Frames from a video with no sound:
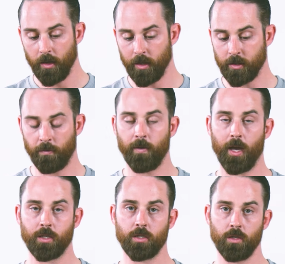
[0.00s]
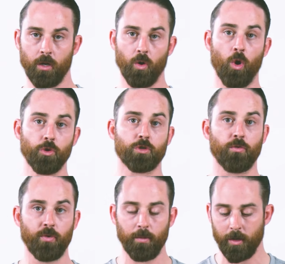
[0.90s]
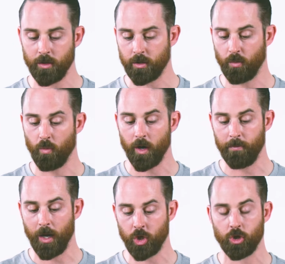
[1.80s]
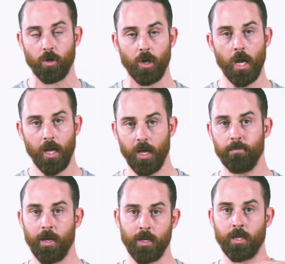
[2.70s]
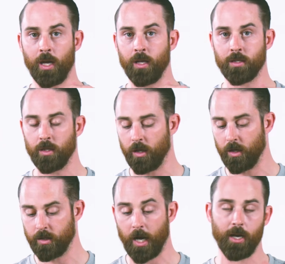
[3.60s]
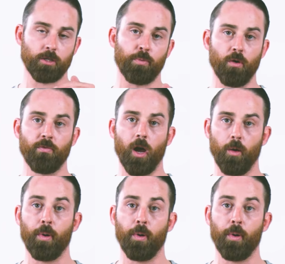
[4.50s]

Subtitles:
this affects, holster fitment, so we want to make sure it maintains the tightest profile